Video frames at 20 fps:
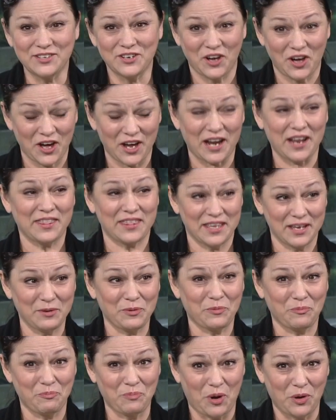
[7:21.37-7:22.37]
not. I
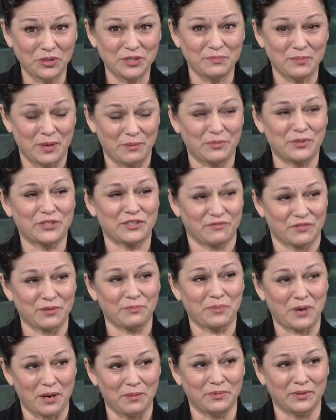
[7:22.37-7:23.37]
think most members of the
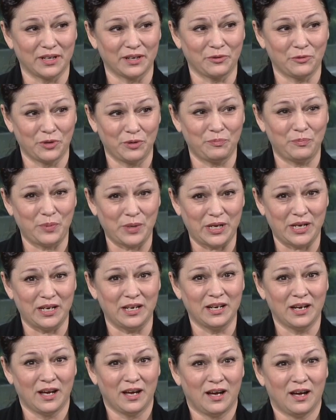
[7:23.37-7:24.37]
public would be